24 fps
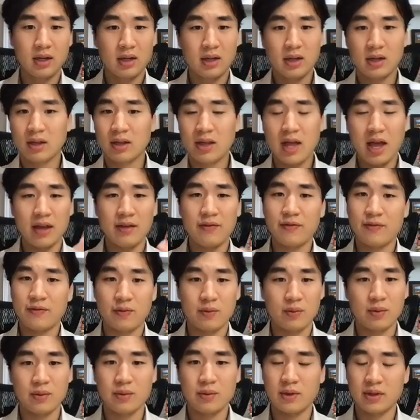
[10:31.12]
your life
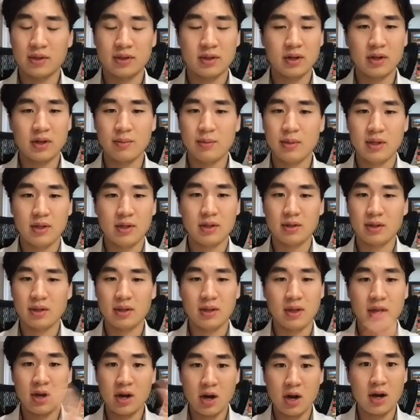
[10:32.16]
is going to be
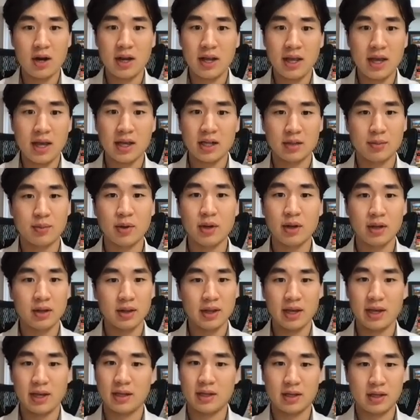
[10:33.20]
it already is, but
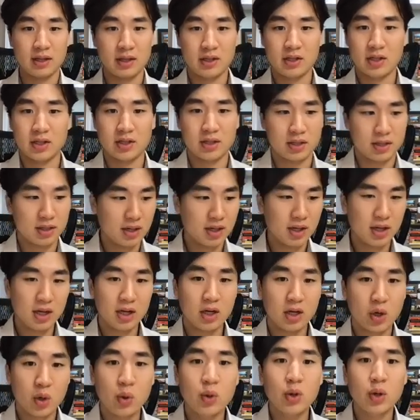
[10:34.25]
like just
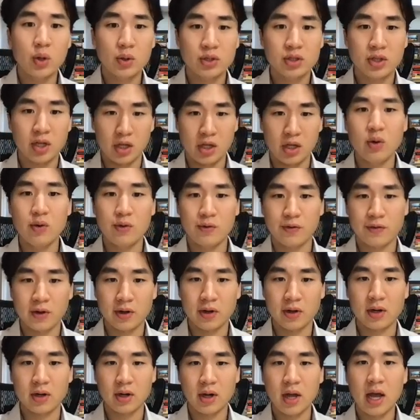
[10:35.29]
kudos to you
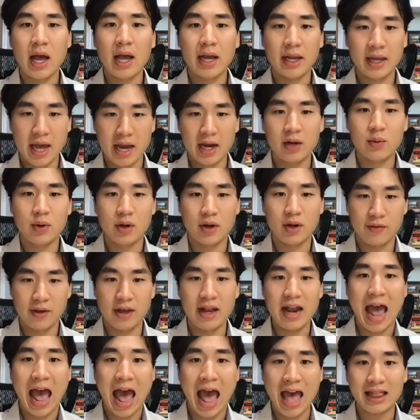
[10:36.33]
for getting rid of
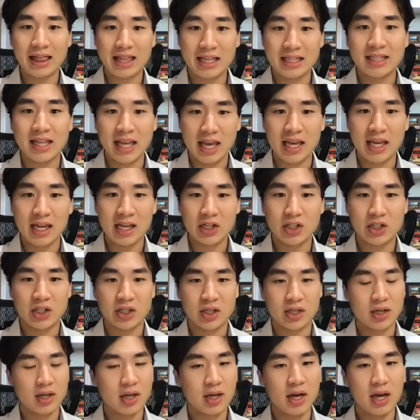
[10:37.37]
it at this
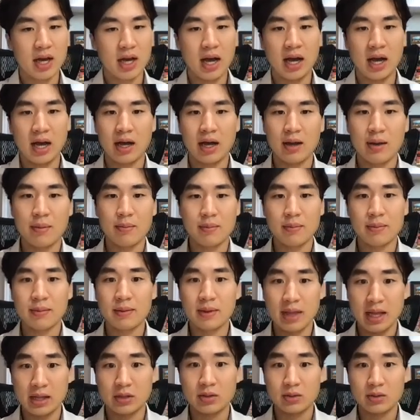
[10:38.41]
age. Um,
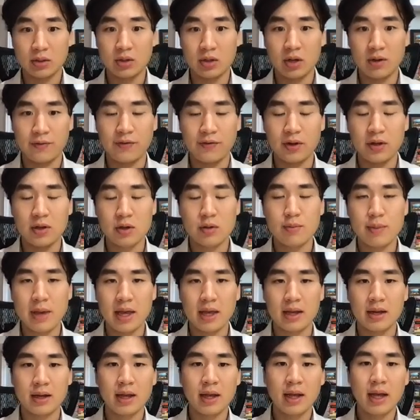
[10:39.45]
that's good for you,
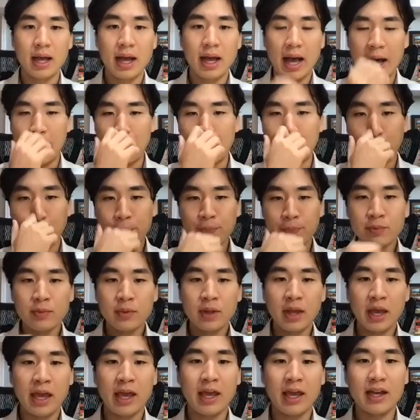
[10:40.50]
man. Um,
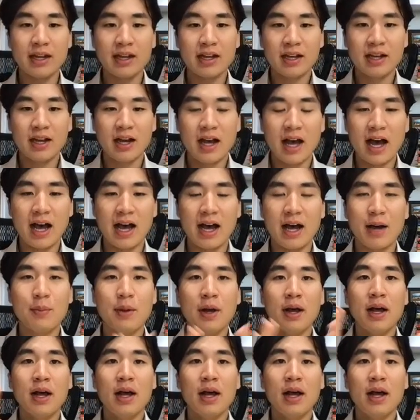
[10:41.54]
and uh,